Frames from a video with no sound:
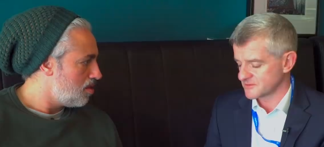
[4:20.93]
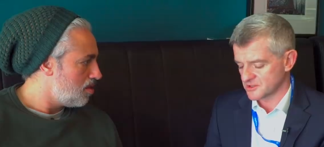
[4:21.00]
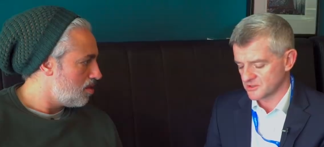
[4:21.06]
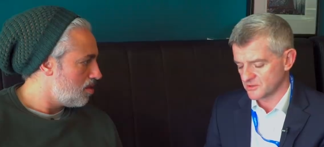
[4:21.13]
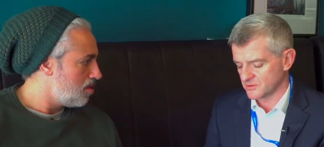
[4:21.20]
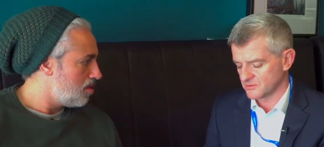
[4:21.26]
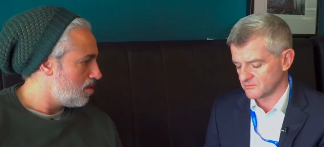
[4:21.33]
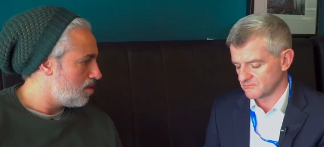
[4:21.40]

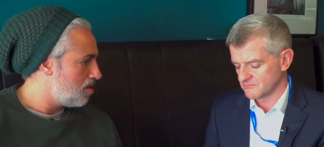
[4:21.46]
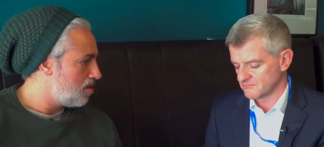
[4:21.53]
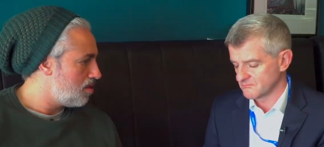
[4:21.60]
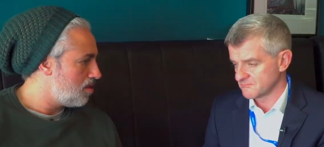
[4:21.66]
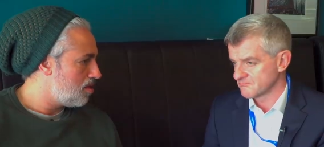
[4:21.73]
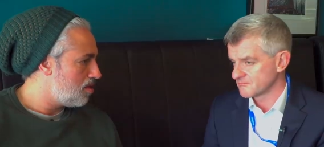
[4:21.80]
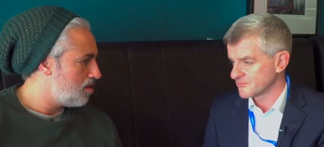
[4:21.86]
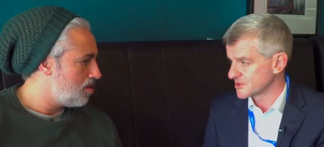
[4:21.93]
Speaker 1: So
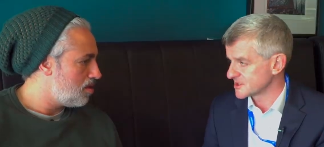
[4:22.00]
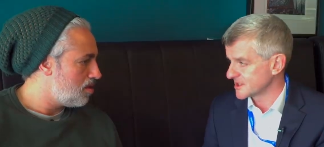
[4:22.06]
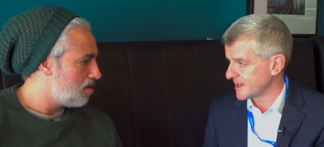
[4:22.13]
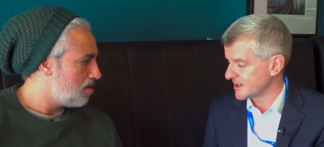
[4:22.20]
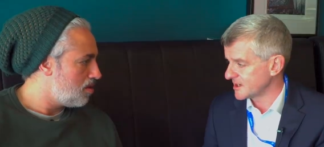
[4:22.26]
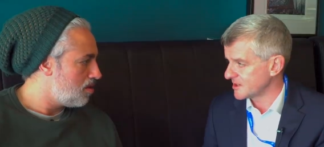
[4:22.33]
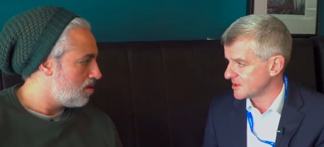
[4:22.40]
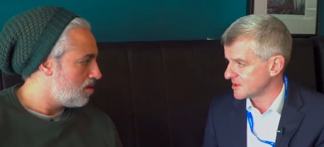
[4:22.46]

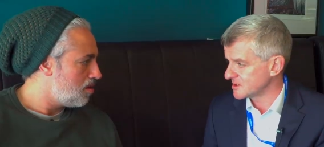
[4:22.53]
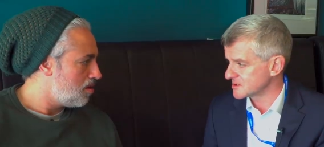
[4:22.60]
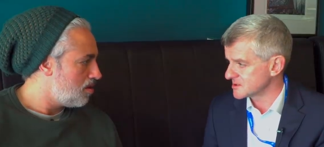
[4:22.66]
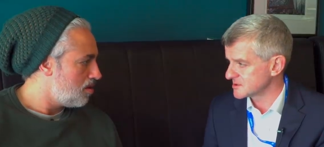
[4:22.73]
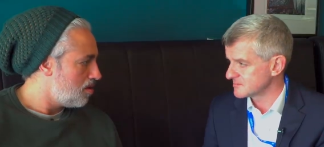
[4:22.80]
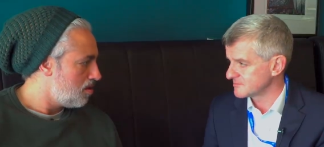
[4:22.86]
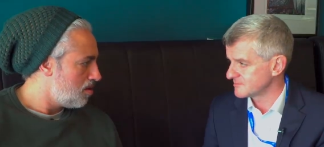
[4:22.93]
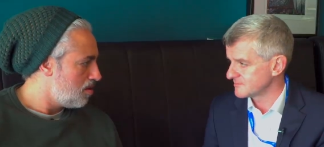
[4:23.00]
Stand in the house.